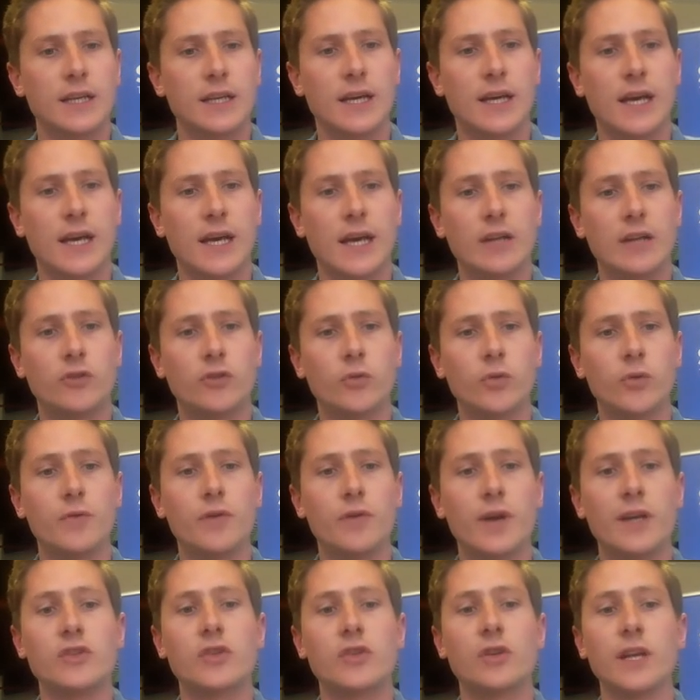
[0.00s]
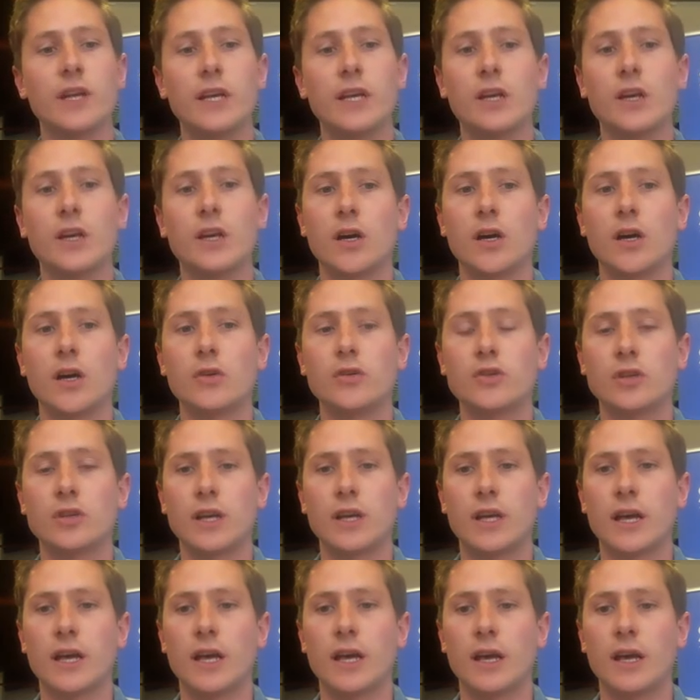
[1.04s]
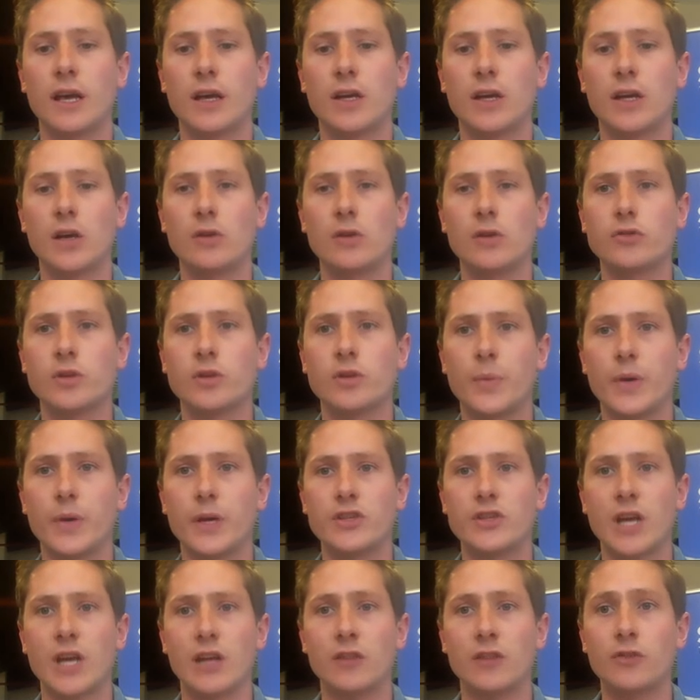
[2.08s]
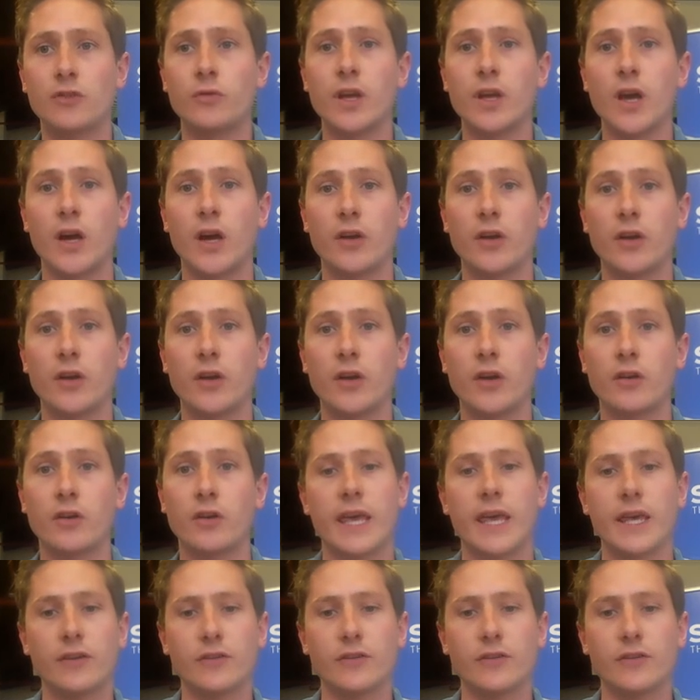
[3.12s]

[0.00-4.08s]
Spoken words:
to eventually close the pitch at 300K.